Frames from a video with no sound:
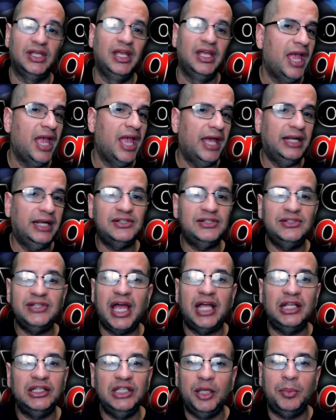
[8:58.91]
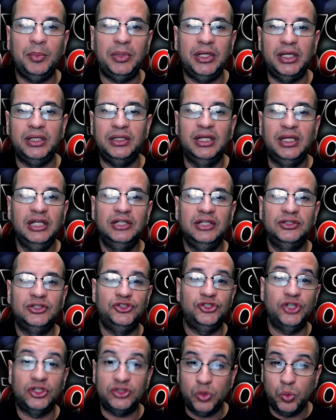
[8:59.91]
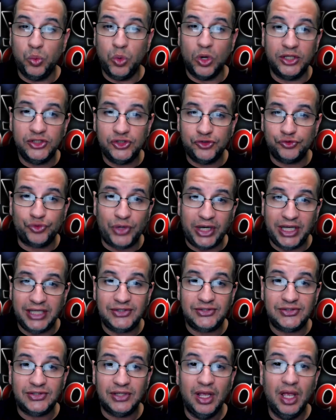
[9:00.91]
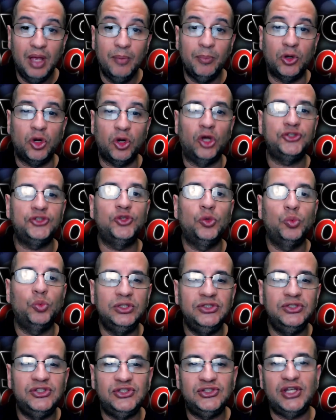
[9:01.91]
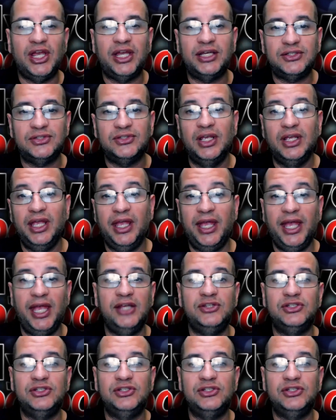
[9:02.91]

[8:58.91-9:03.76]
and it's not limited to just one's race, but also one's sex, age, and